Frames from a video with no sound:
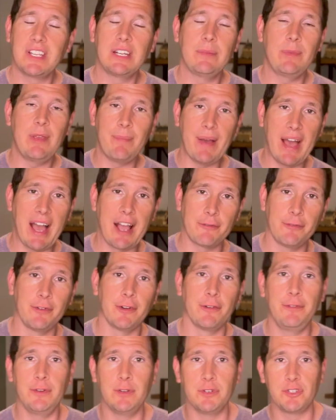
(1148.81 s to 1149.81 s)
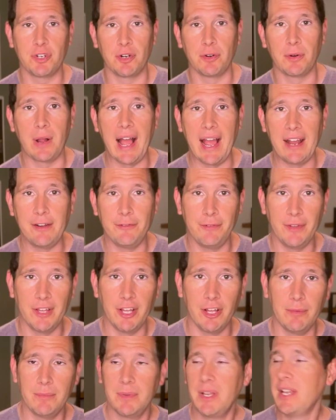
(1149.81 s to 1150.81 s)
gonna be back for a future ride
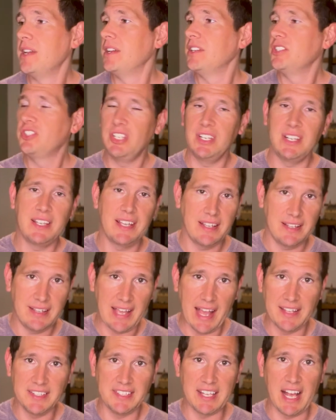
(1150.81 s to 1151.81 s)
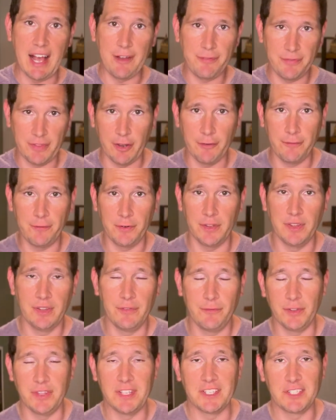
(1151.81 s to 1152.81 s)
film. She heads off though for
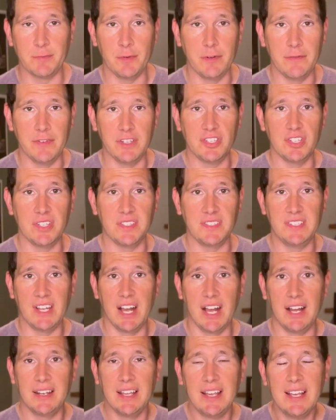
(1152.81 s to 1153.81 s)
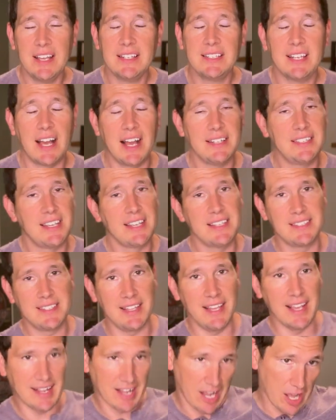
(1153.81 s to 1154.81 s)
for this movie. She's done. Dante's
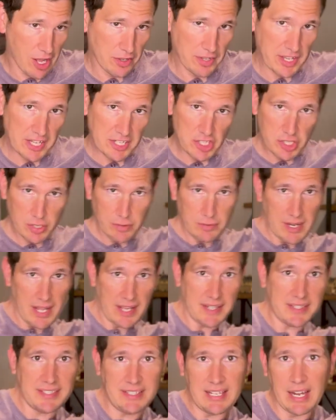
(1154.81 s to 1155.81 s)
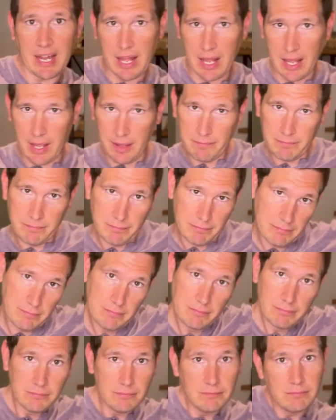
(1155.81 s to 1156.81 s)
like, "I'll get you next time."
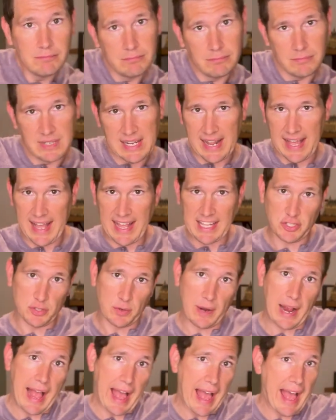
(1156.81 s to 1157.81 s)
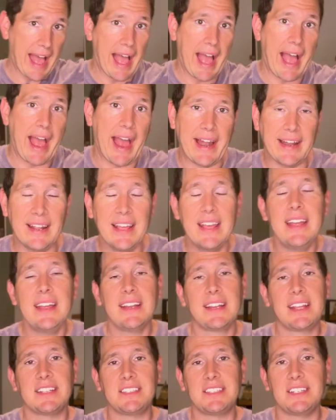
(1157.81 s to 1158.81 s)
Let's ride.
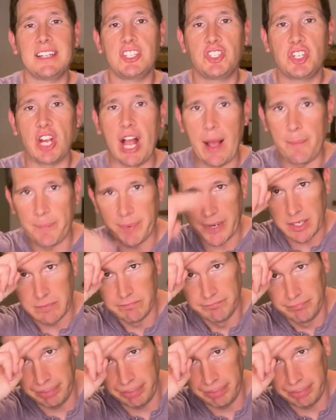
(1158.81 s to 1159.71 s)
Gets in a chopper.